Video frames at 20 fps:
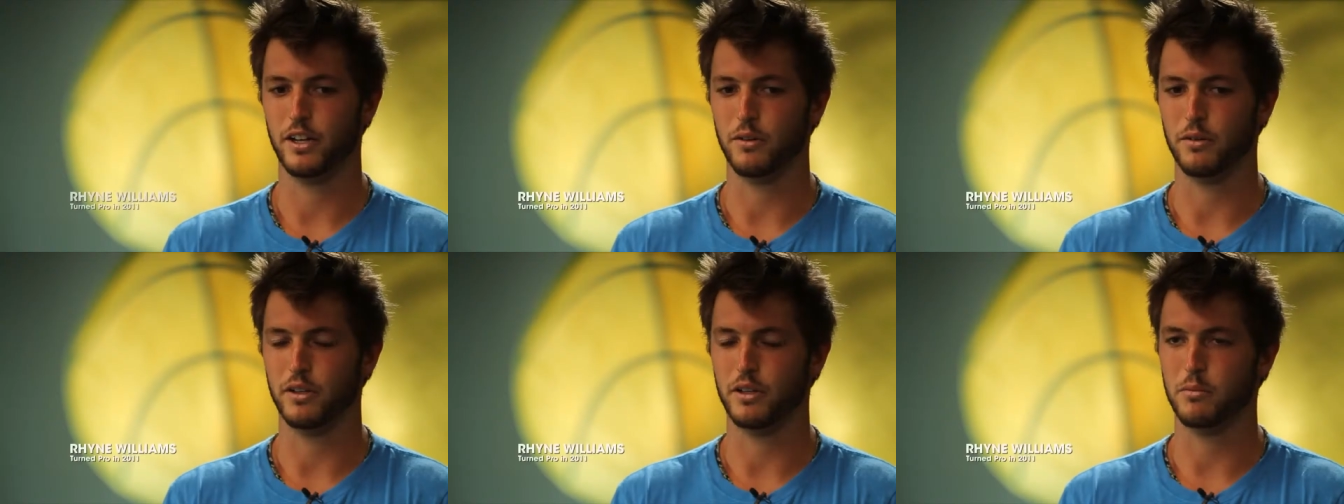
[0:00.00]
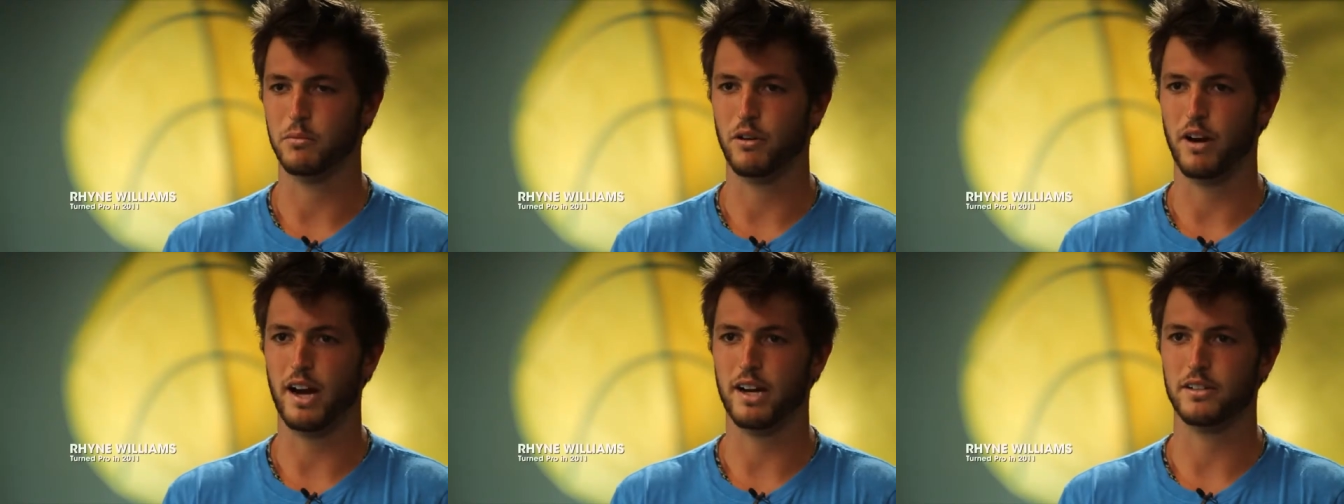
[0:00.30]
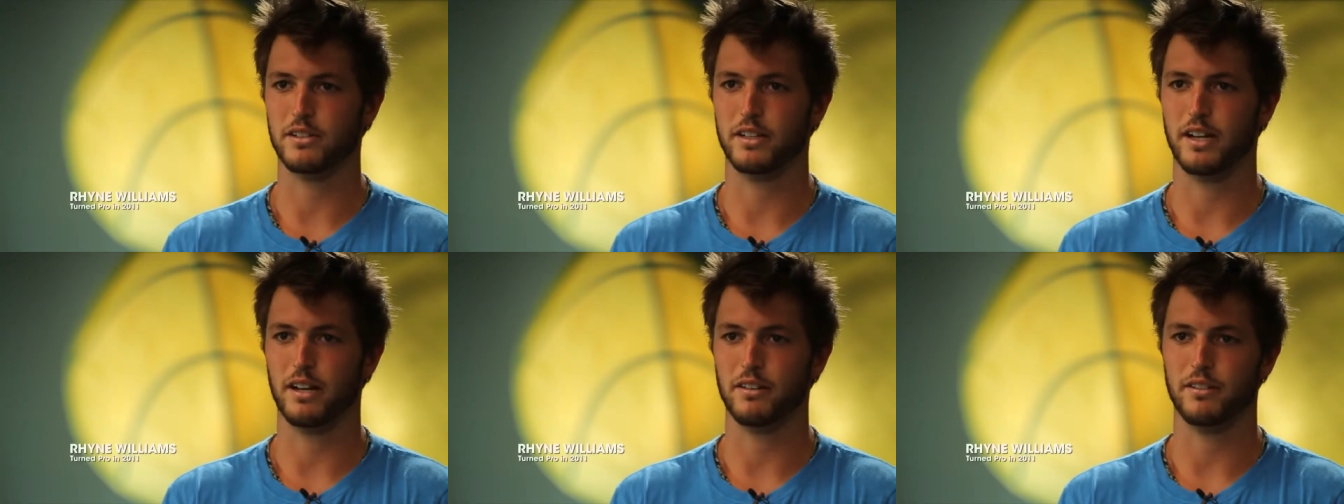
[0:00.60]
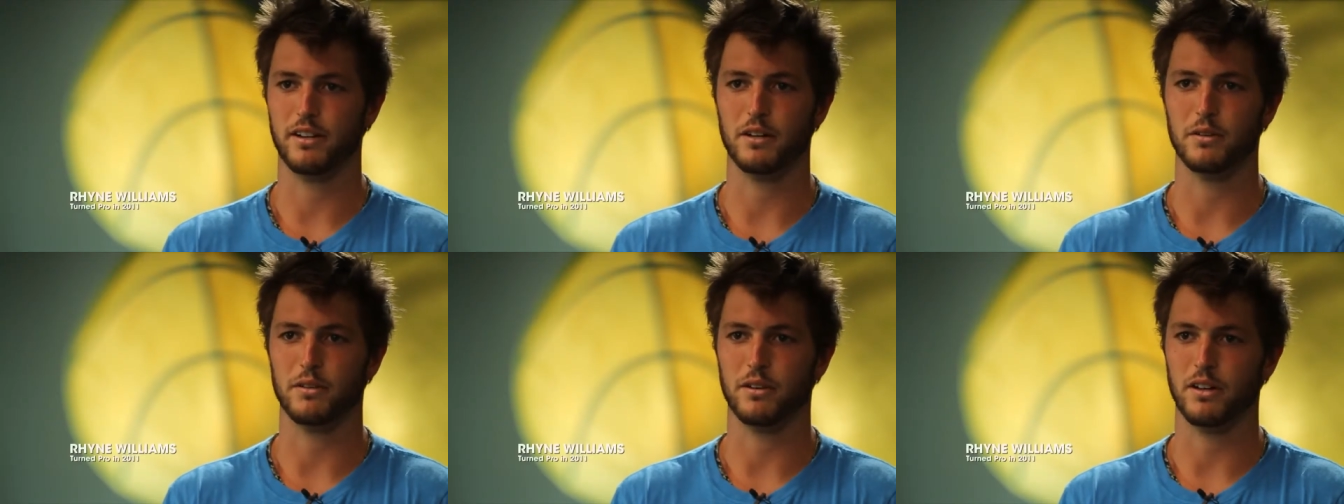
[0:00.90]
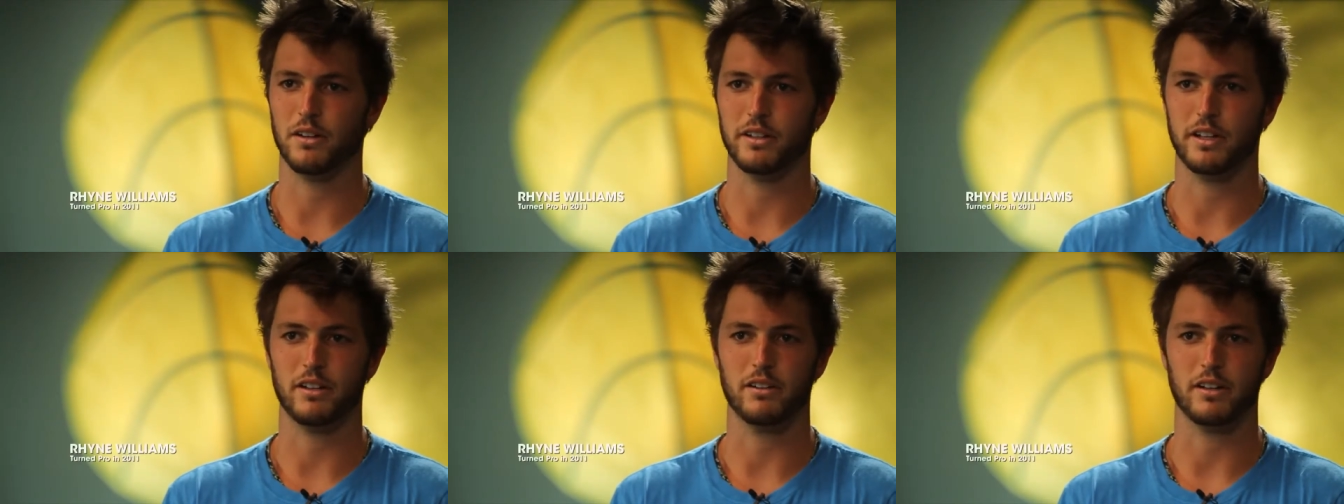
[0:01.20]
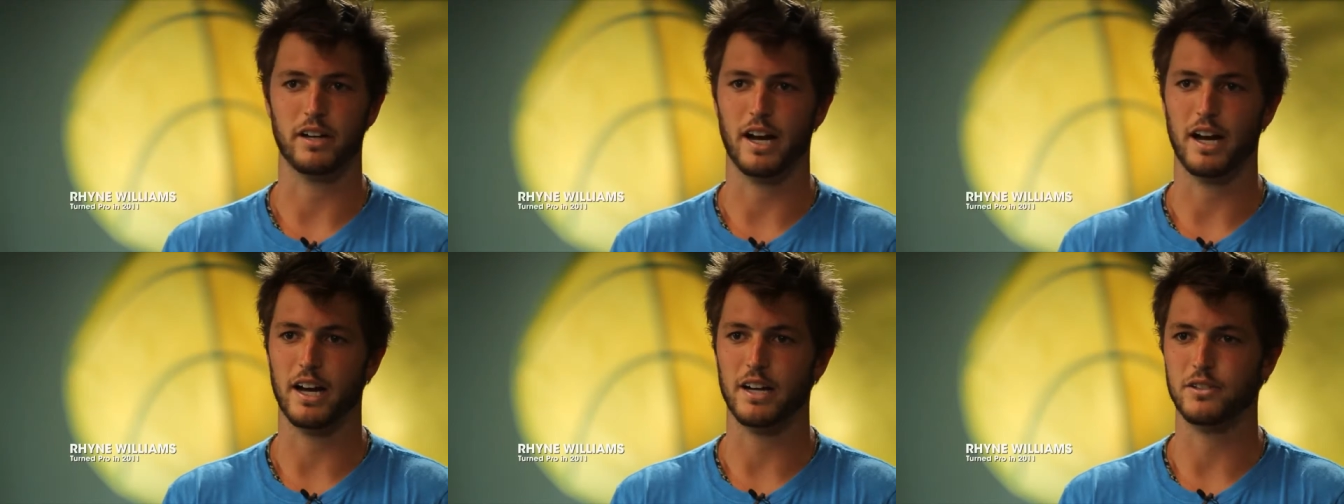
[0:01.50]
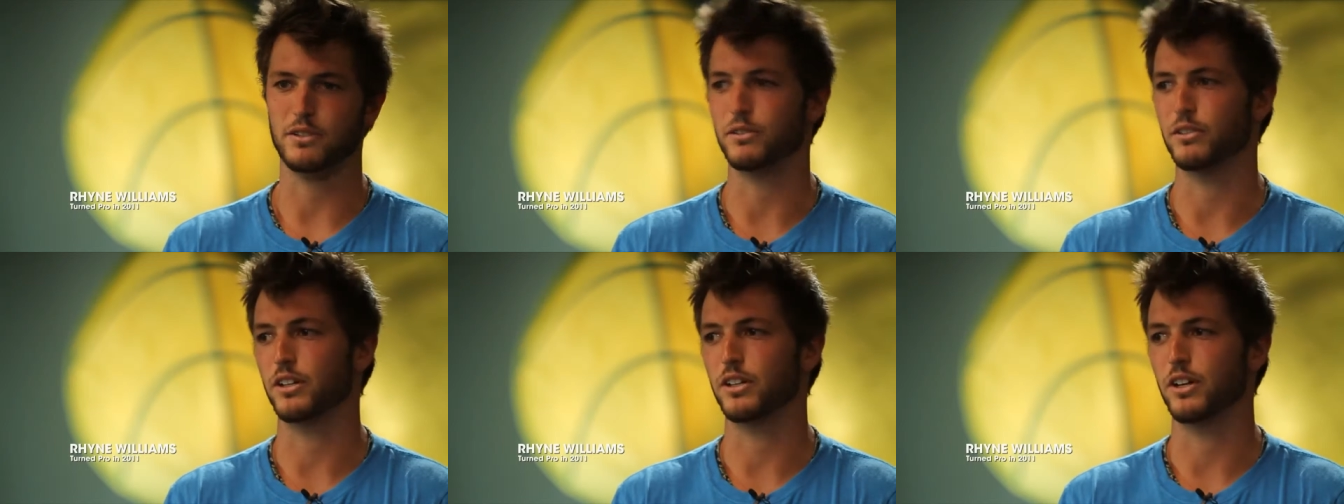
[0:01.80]
You know, when you're practicing out there with all the other
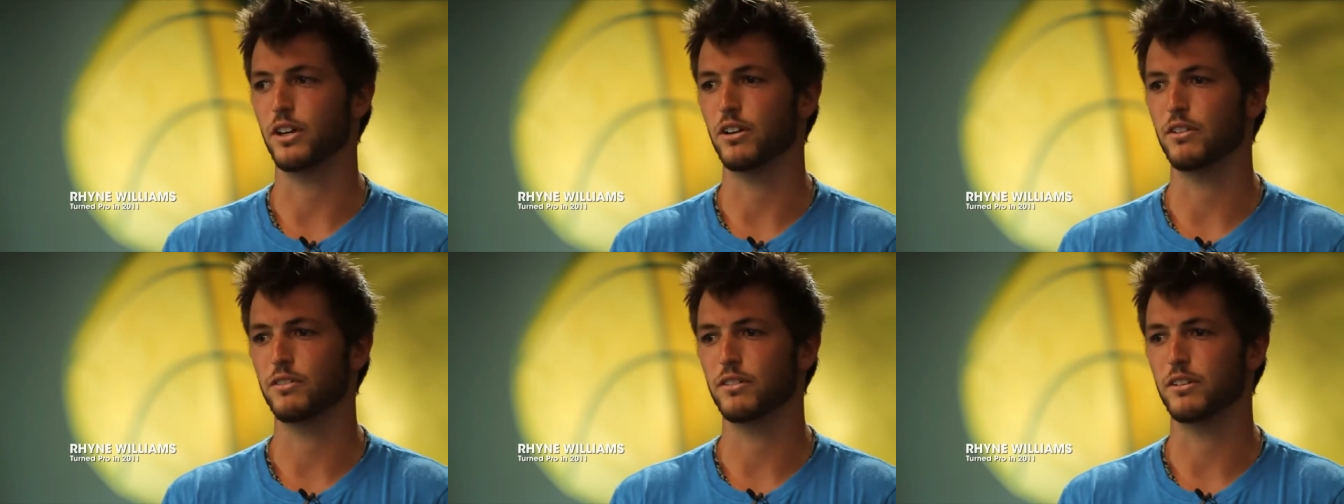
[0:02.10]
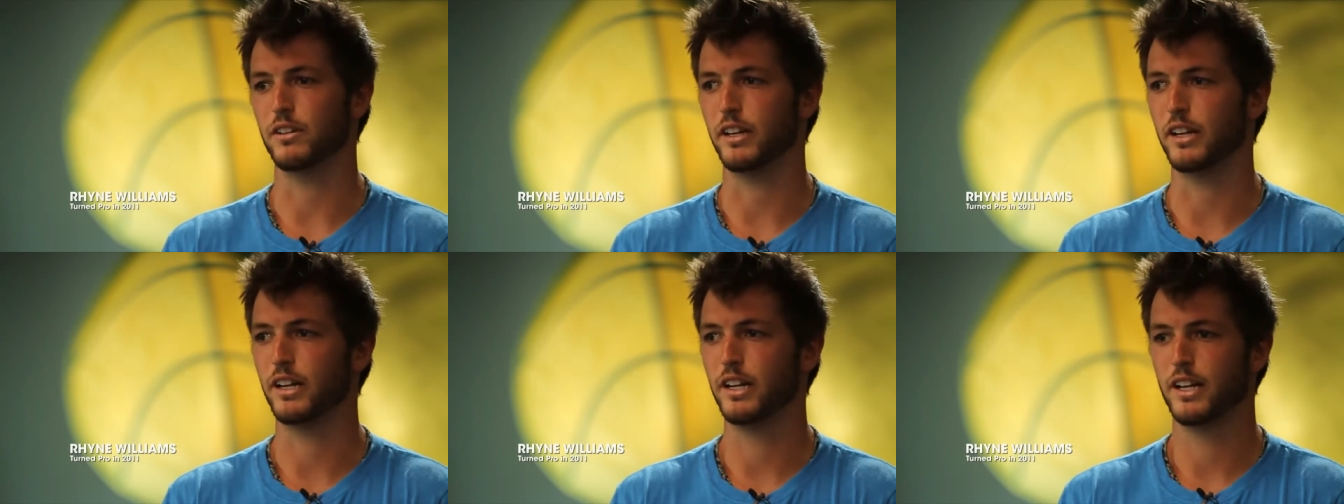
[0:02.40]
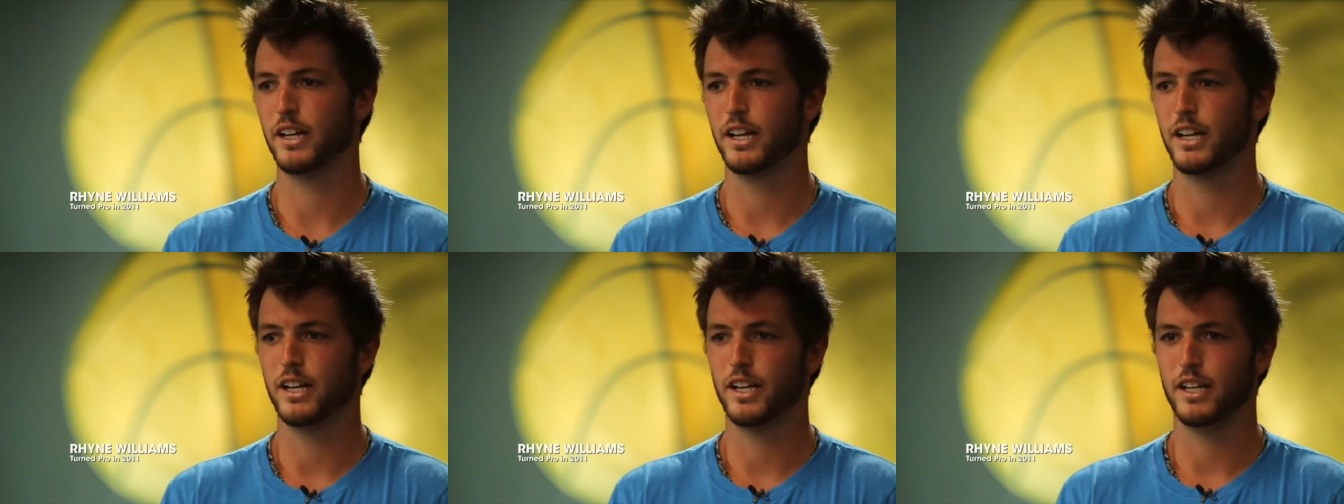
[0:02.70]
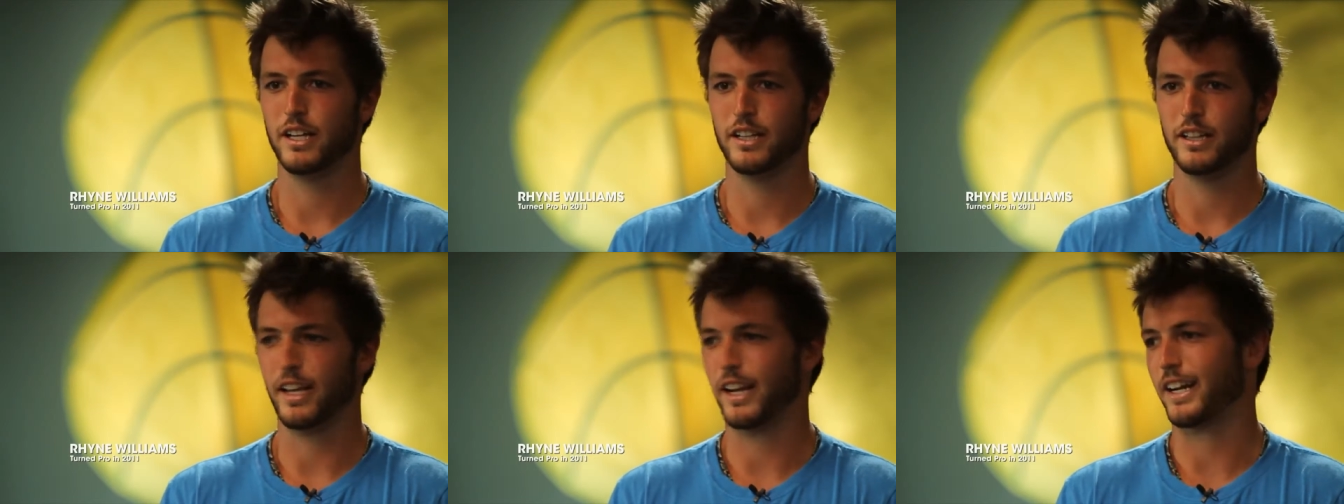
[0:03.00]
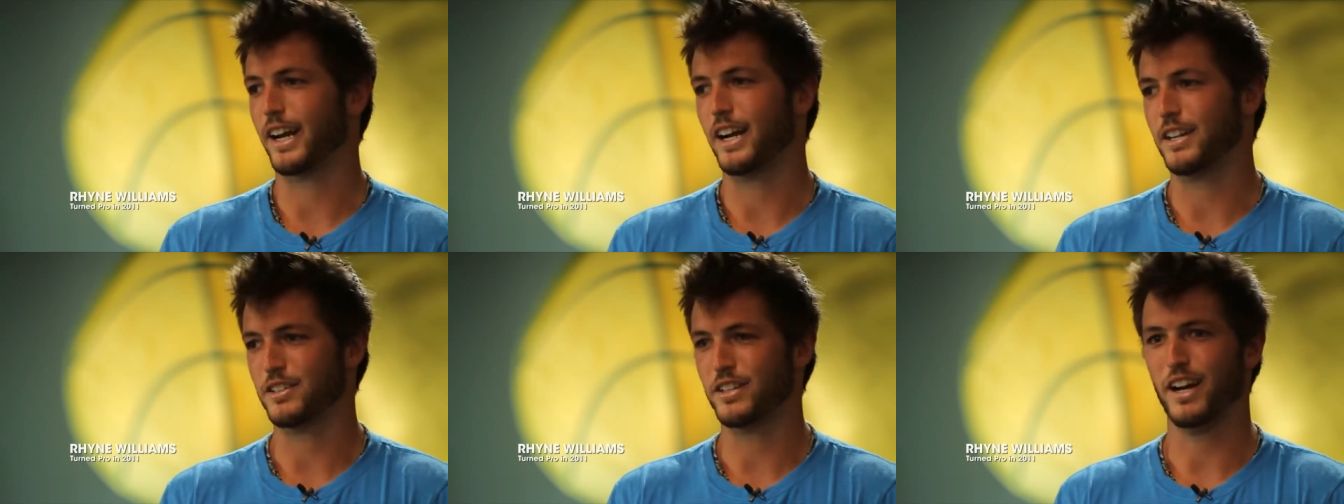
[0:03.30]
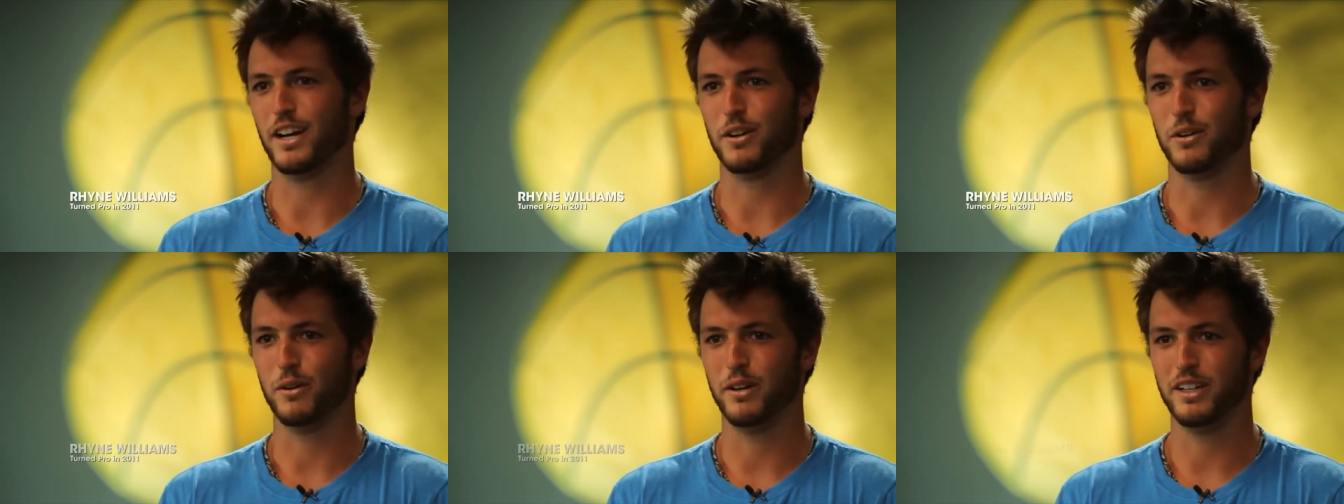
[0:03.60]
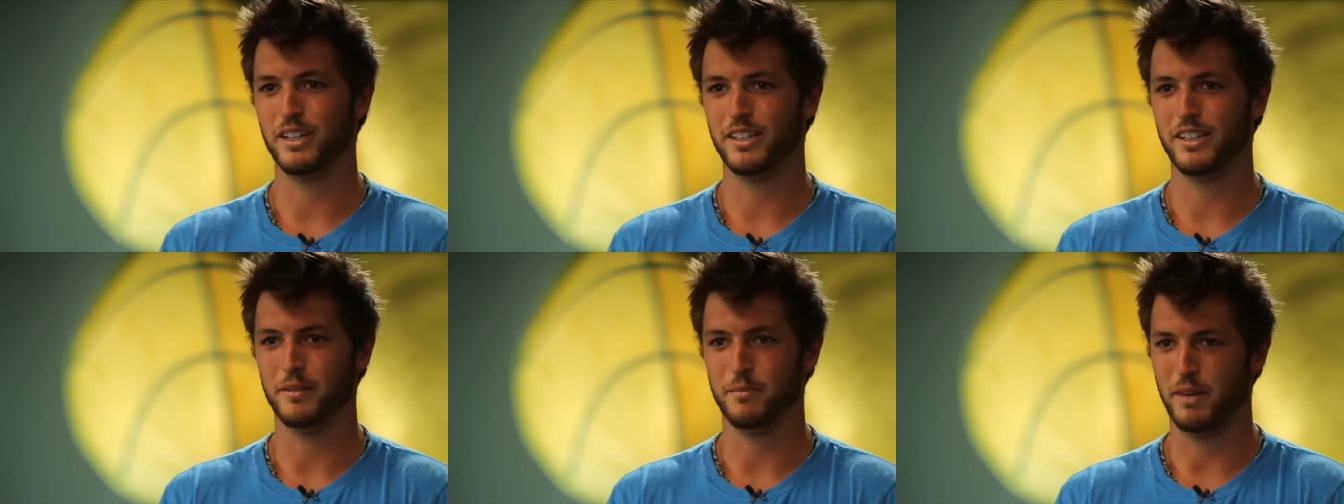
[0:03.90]
guys, you look over and that guy's not quitting.